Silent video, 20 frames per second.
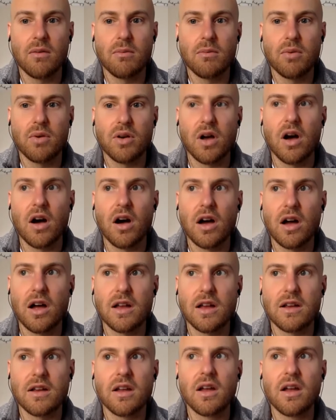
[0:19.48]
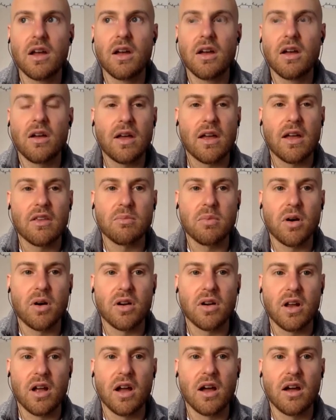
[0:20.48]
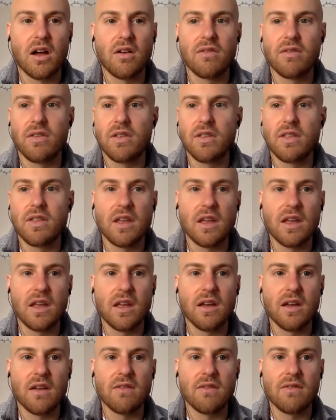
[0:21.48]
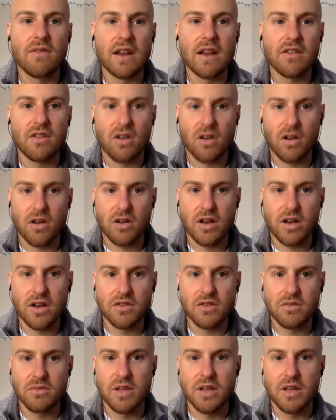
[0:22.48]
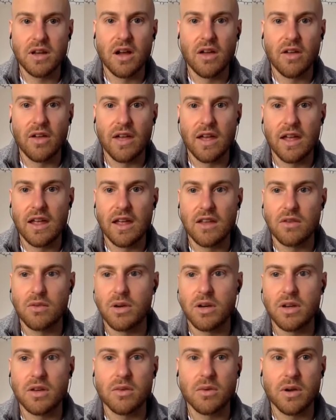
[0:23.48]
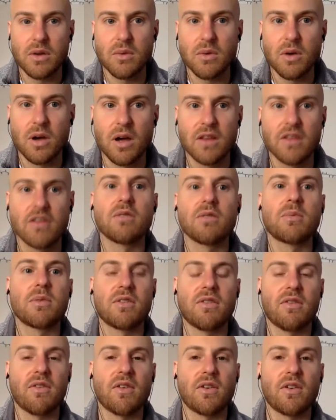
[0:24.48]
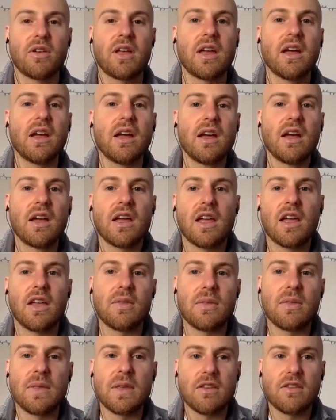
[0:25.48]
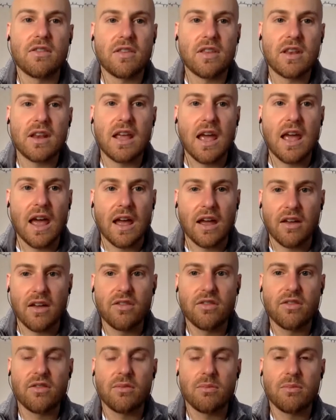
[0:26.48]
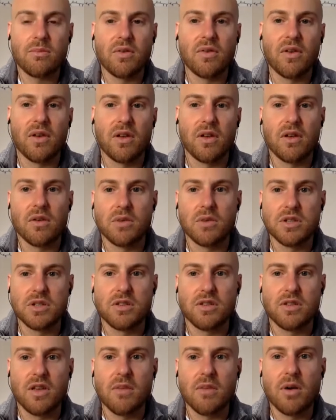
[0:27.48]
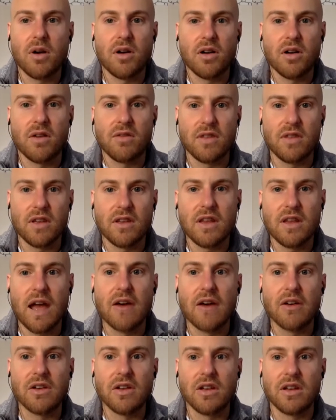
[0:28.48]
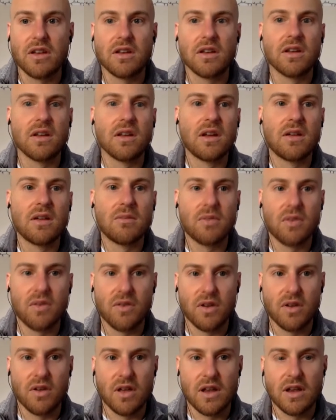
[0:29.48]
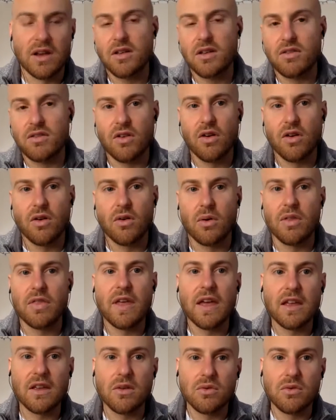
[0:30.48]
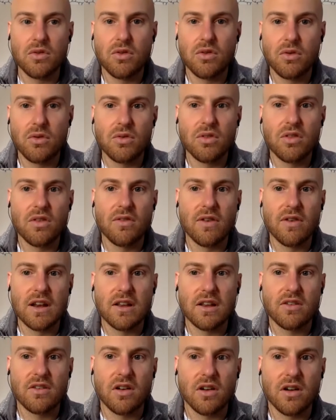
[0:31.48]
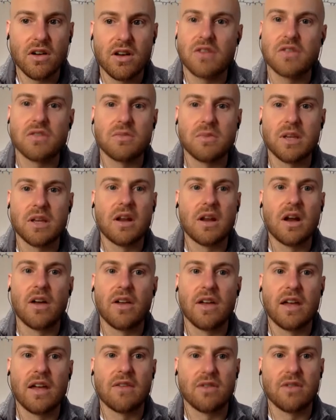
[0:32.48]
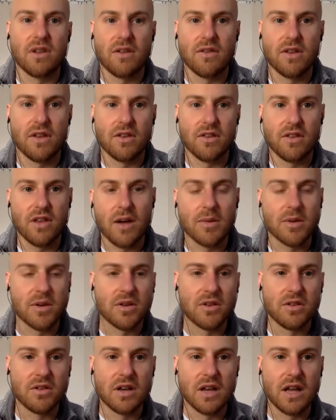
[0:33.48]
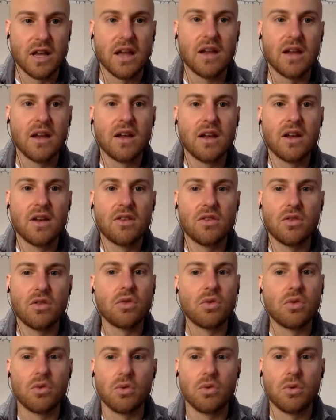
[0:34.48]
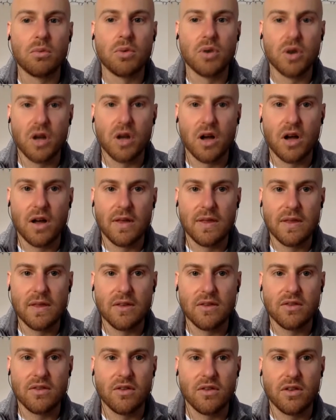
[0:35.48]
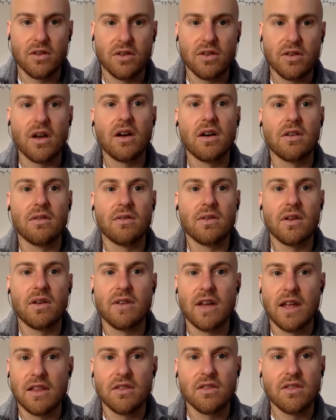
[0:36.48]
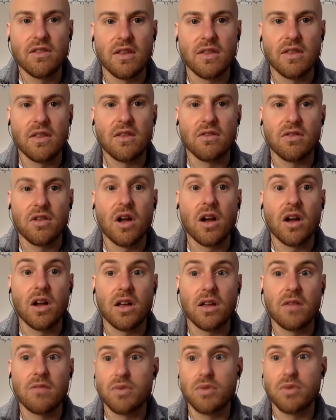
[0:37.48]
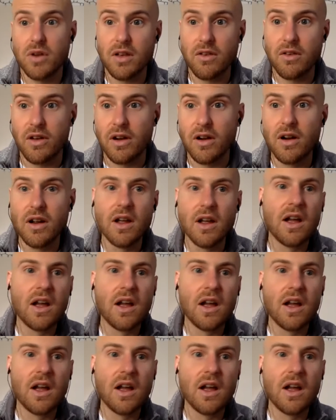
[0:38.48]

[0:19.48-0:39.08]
put on as part of the Venice Architecture Biennale in 2021, specifically in the City X Pavilion, which is a part of the Italian Pavilion. So thank you to the Venice Architecture Biennale for giving us the opportunity to put on these series of events and this talk in particular.